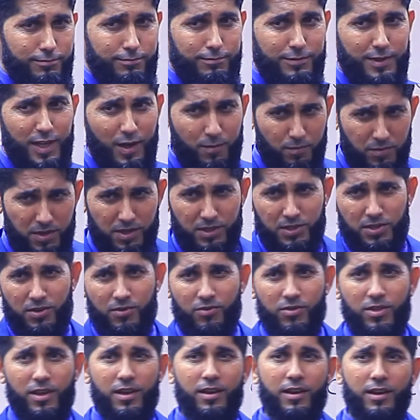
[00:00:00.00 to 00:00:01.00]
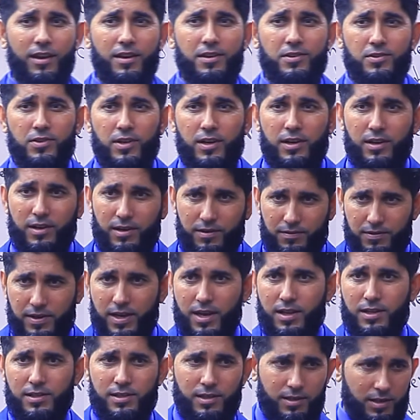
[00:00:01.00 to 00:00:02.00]
The amazing thing is that in
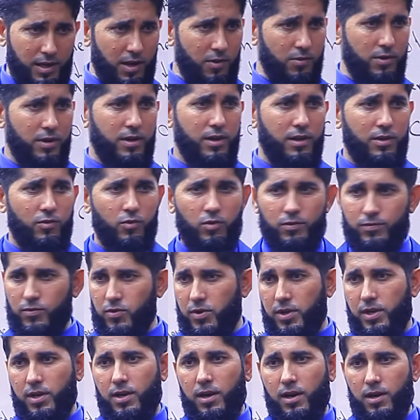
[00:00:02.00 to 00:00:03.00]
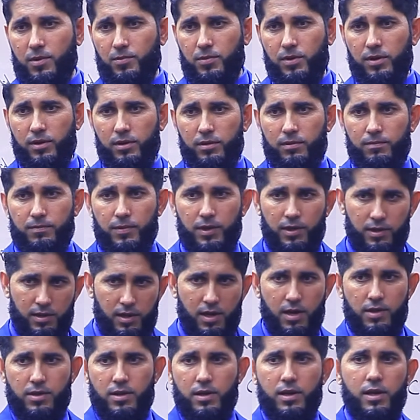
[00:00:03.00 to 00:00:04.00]
Afghanistan, in our country, it's very common. In
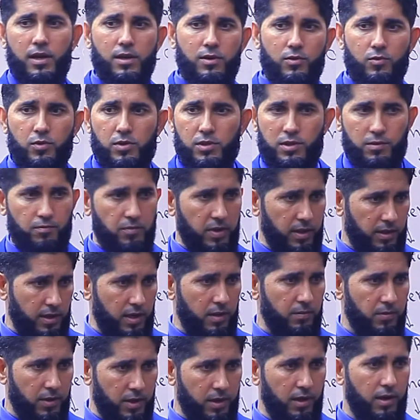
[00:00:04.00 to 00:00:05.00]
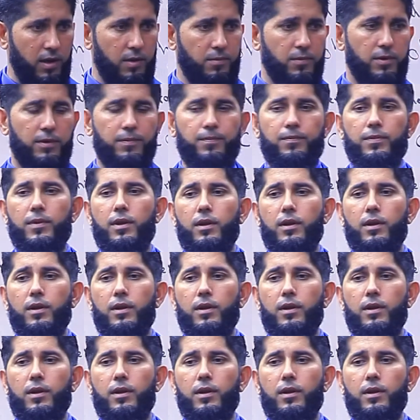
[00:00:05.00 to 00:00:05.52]
other countries, it may not be common.